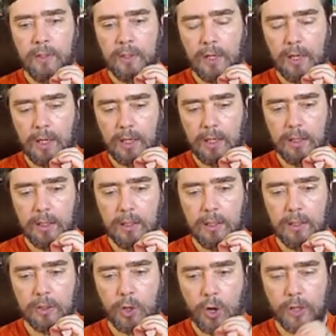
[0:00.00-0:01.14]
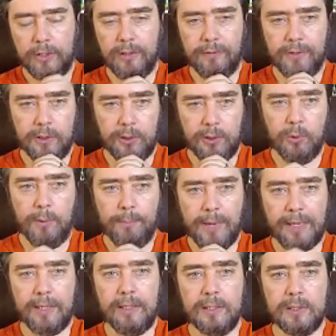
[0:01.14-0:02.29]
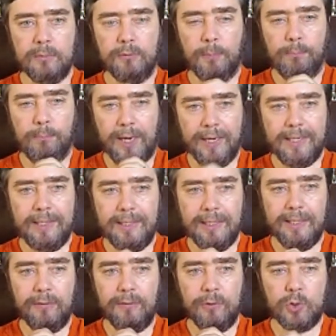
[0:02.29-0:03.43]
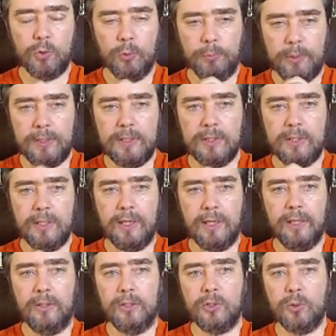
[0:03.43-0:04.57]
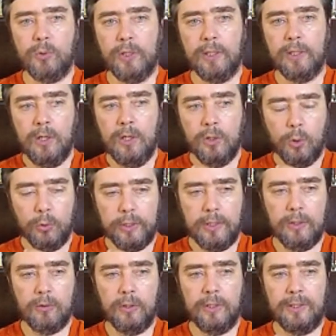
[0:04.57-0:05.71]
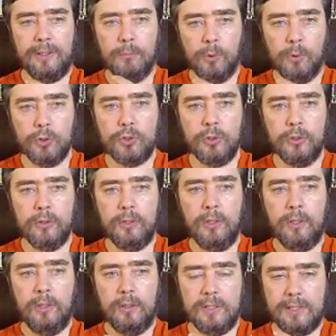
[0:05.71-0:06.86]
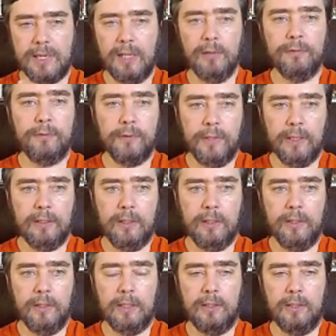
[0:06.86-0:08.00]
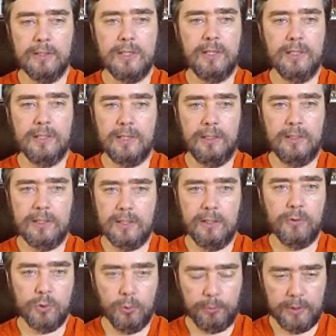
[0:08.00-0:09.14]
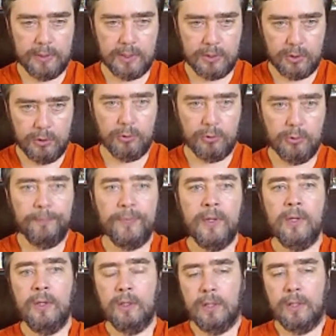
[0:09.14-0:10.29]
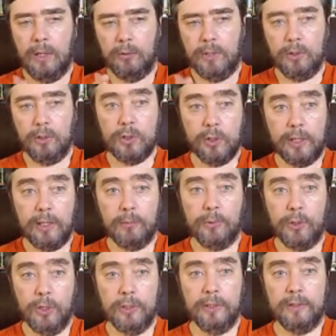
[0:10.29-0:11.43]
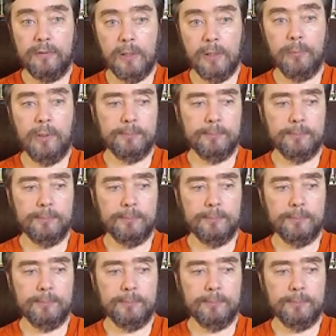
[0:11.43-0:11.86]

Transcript: a cognitive glue, a mechanism for binding individual pieces together into a coherent, emergent self that does things that these individual pieces don't do. Now let's look at embryonic development.